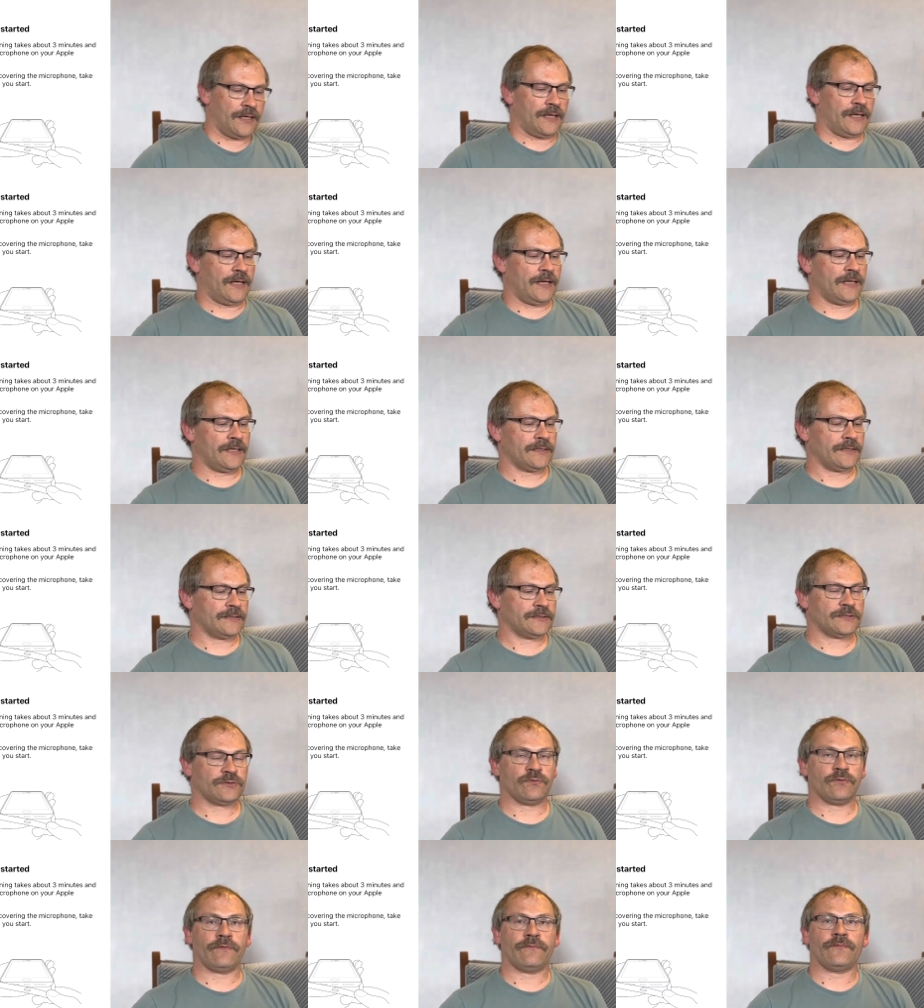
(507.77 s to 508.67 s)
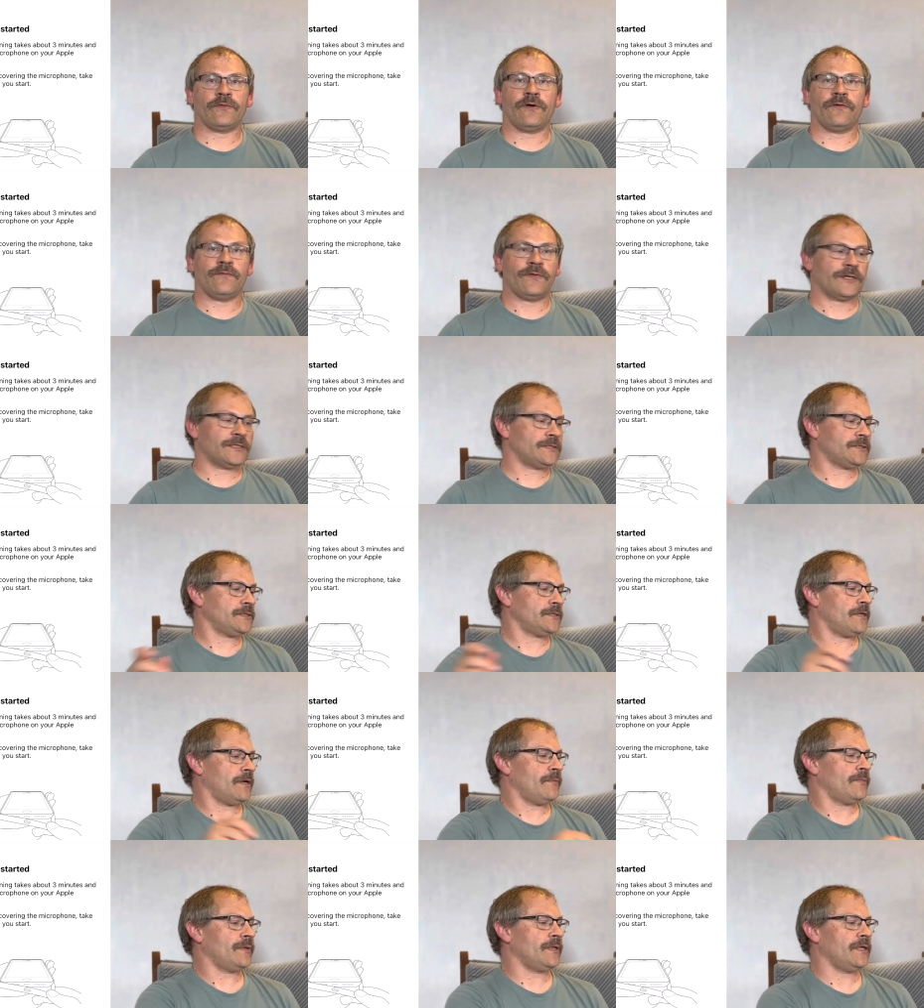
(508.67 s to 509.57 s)
And this will involve us,
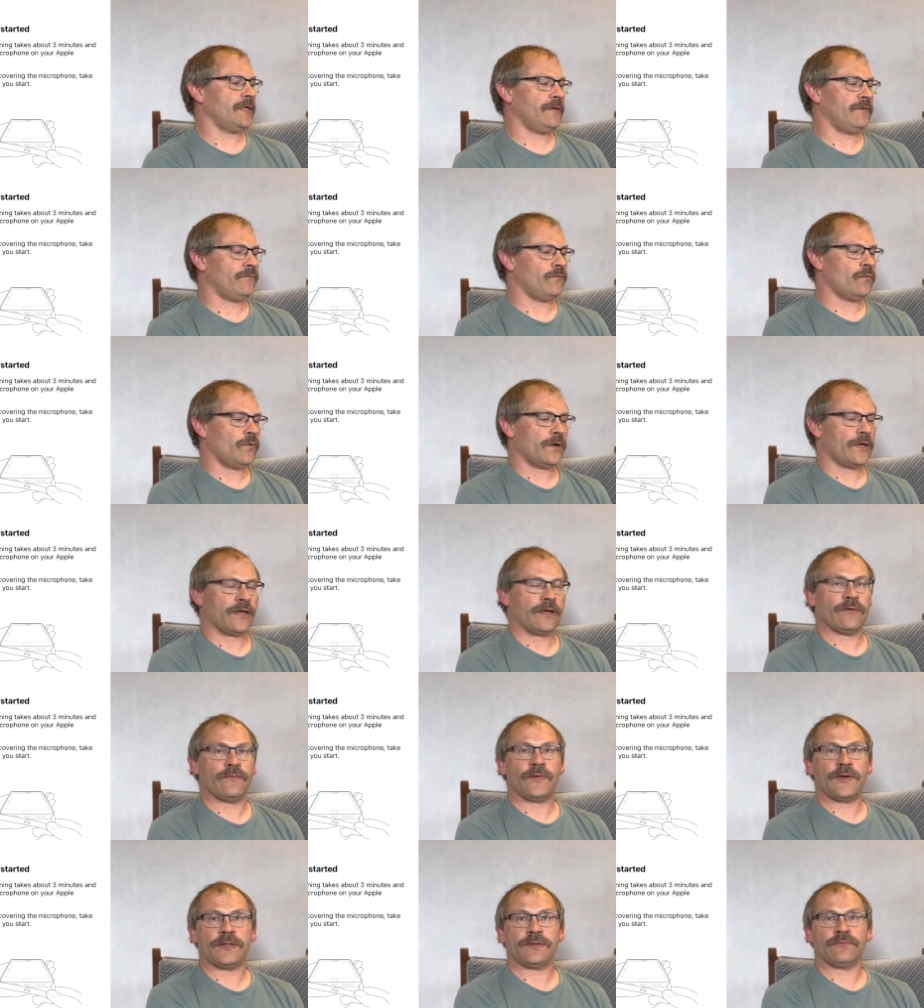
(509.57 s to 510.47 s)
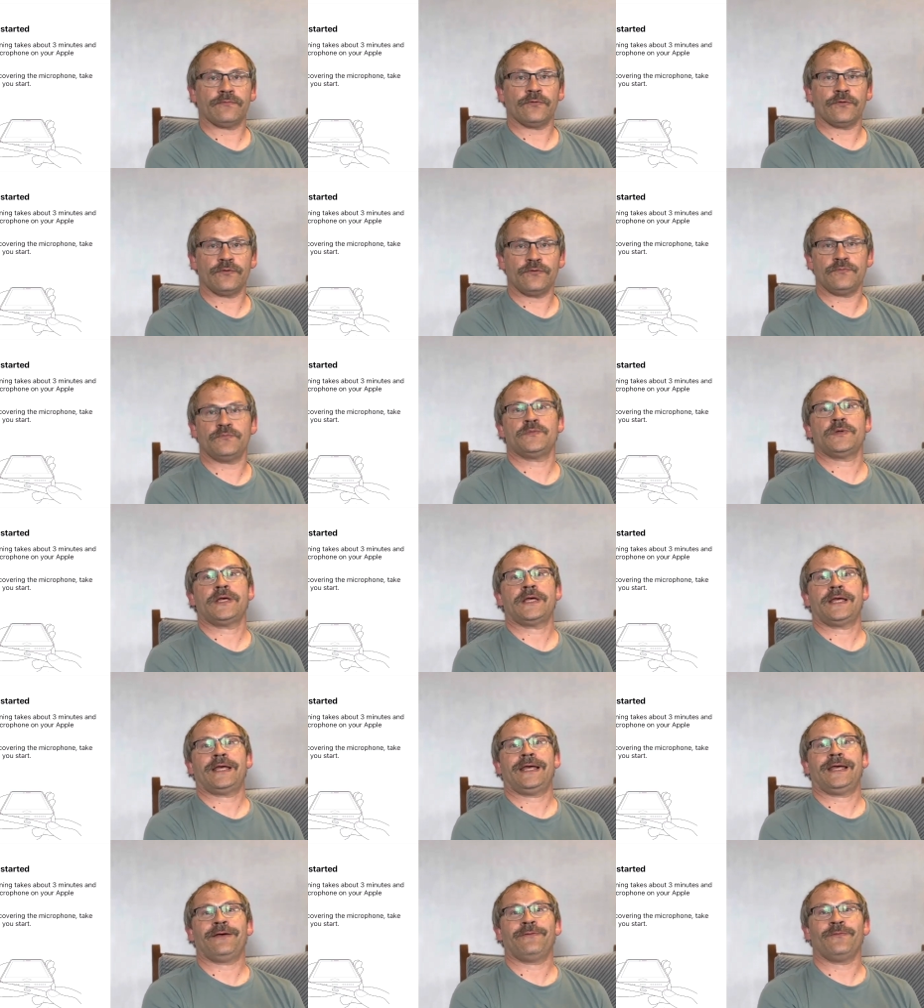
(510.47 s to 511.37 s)
I believe, walking around the room
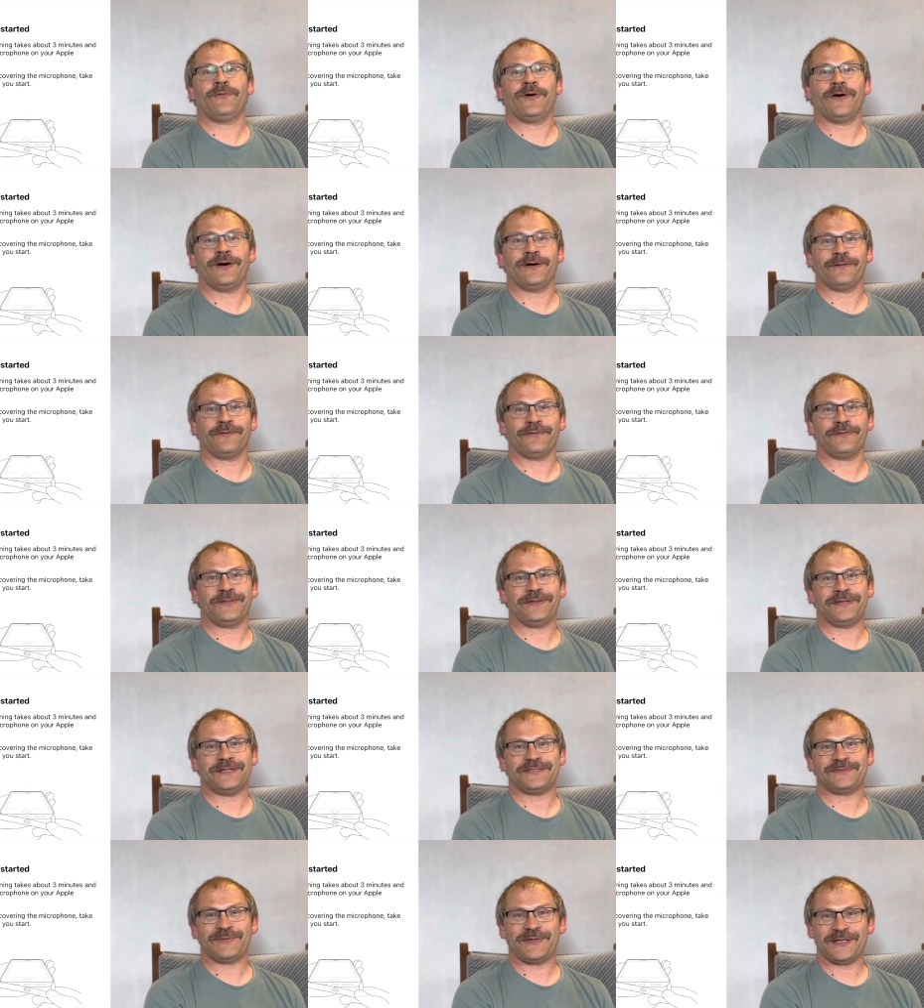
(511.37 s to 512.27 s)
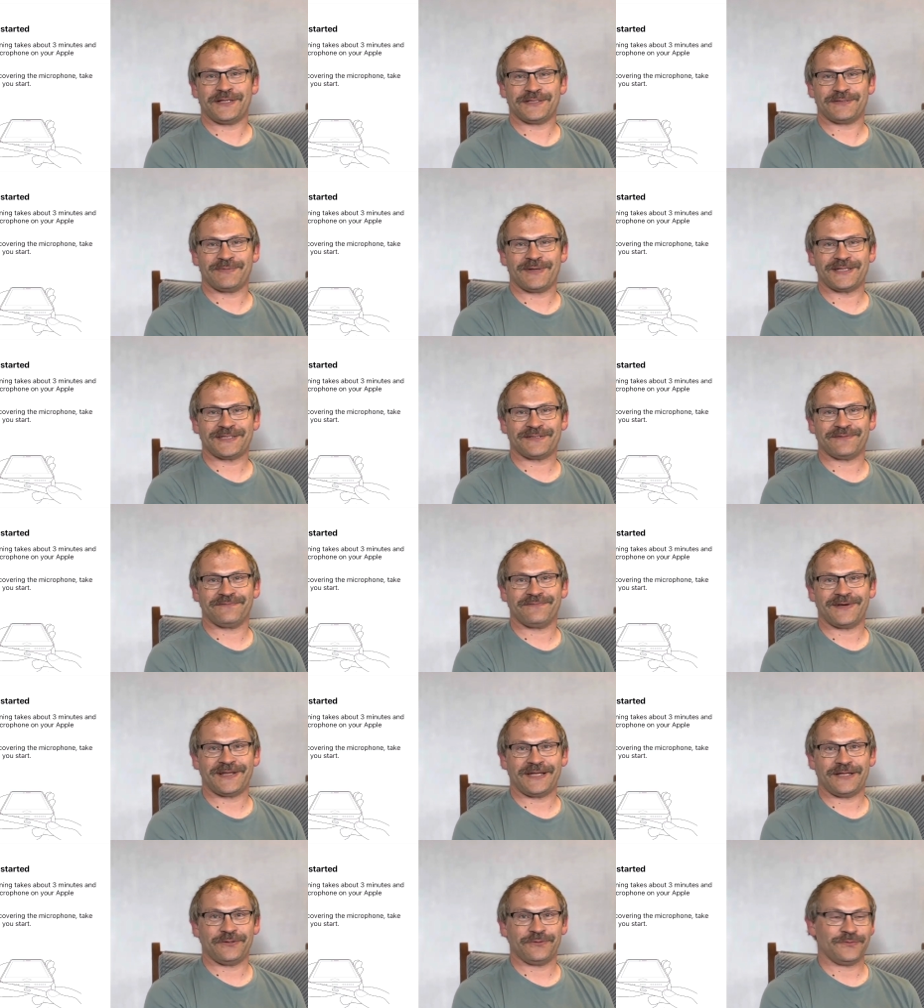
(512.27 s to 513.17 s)
while the speakers make some
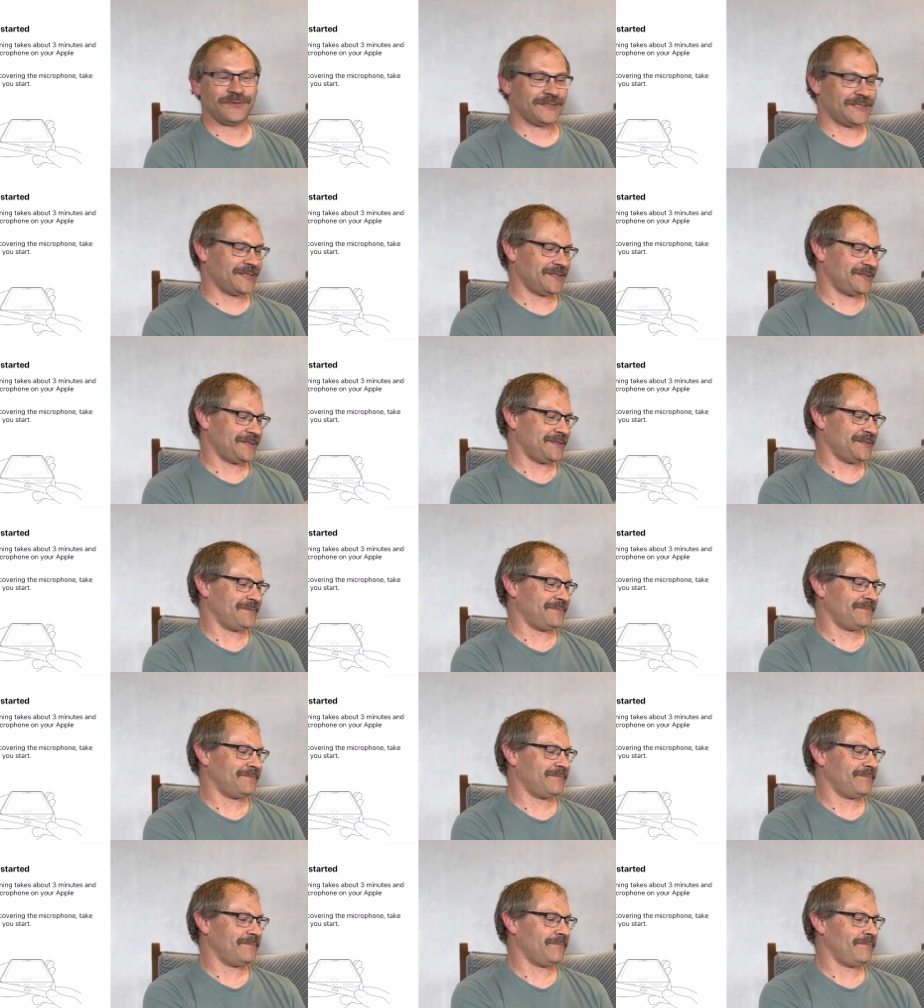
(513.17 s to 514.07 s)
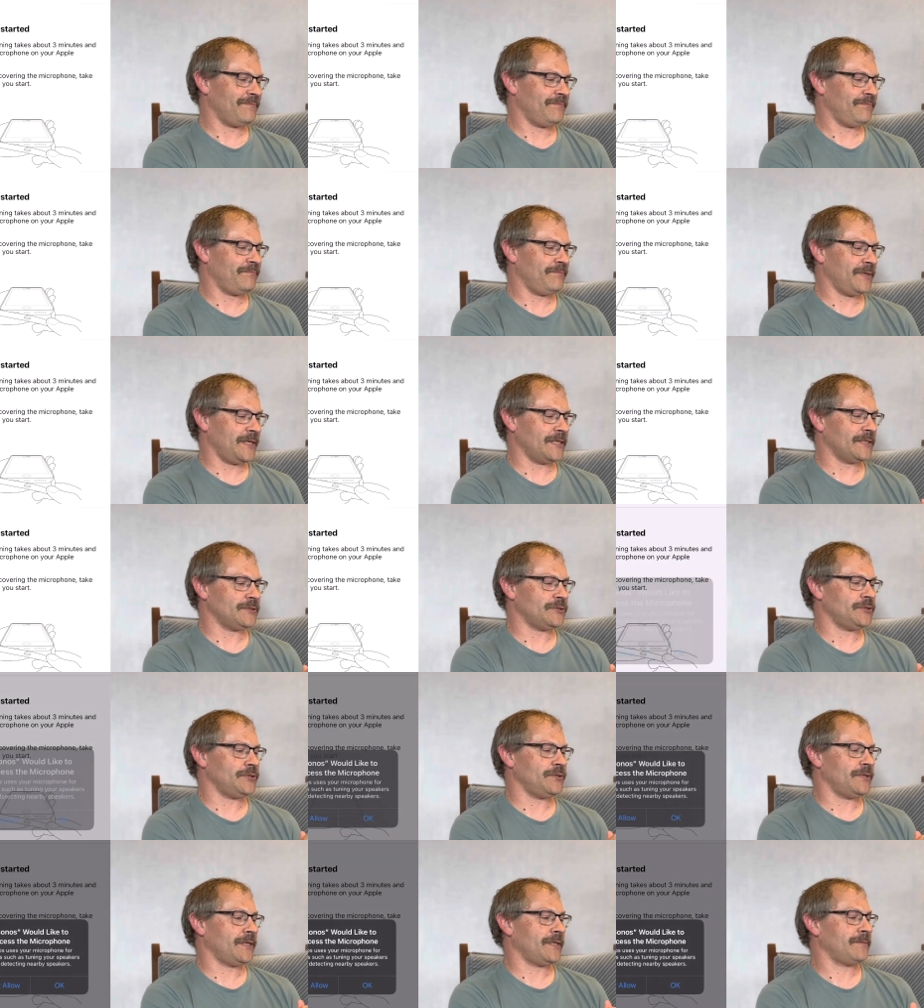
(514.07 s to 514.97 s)
funny noises. Begin
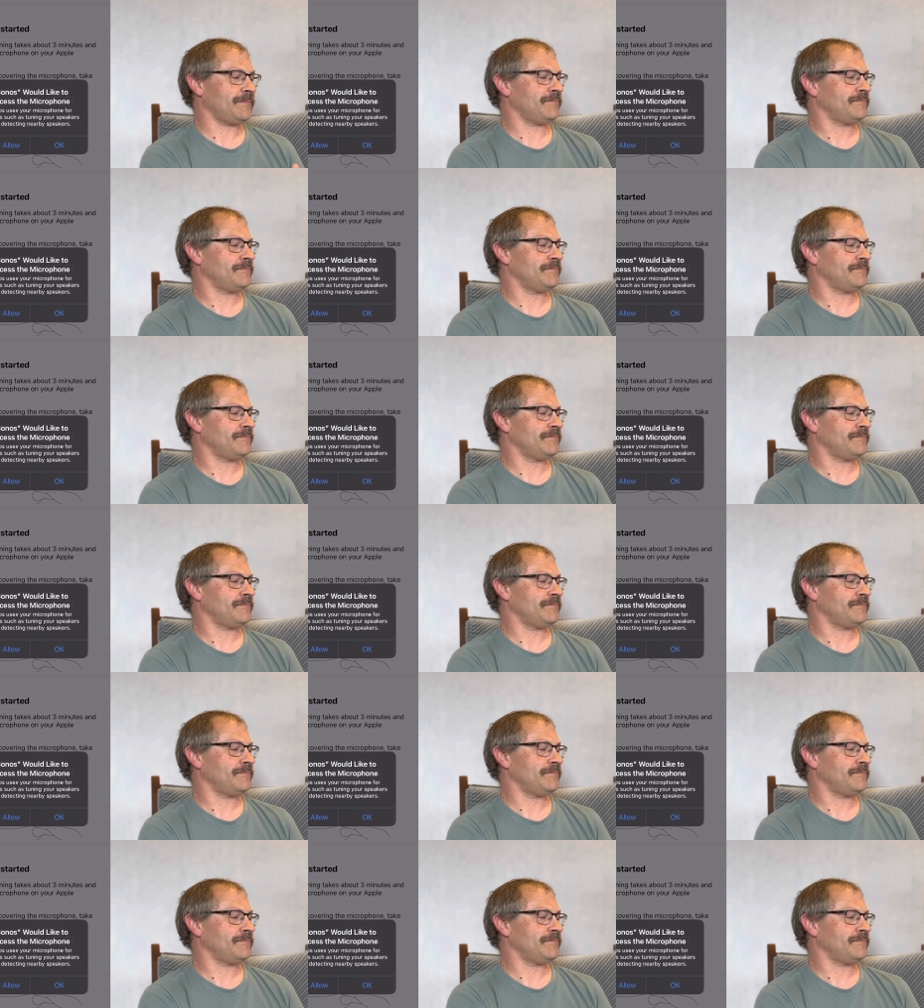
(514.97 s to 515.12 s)
tuning.